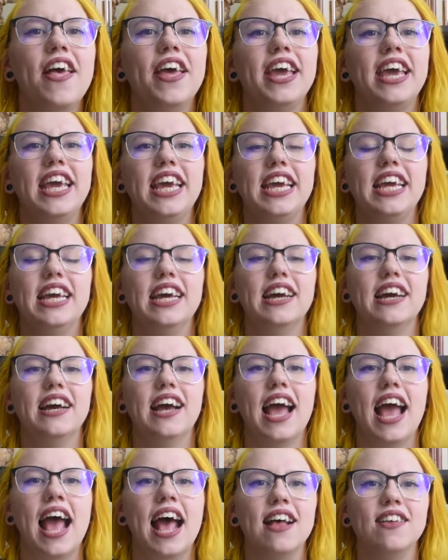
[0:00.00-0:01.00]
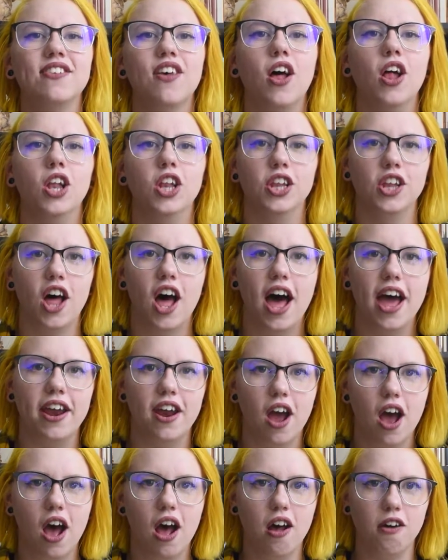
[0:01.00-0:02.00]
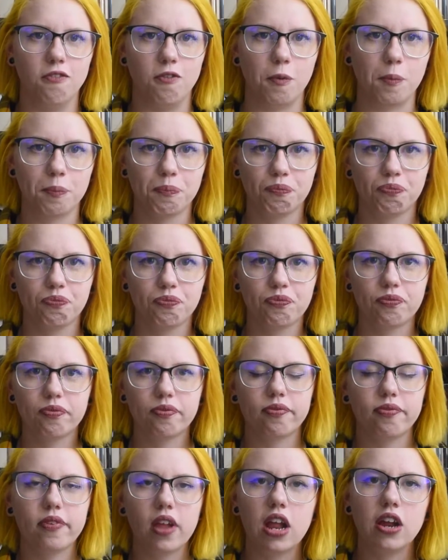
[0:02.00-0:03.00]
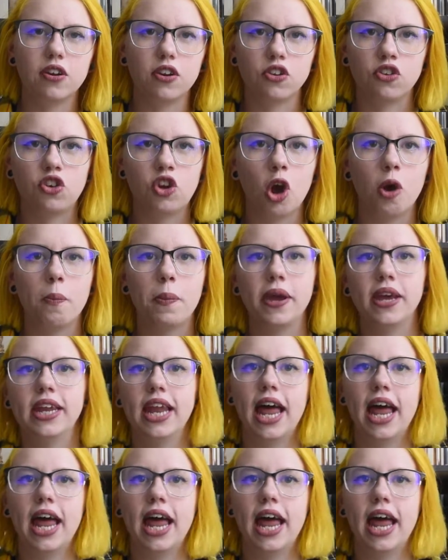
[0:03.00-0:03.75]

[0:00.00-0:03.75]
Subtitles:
He has a lot of dystopian,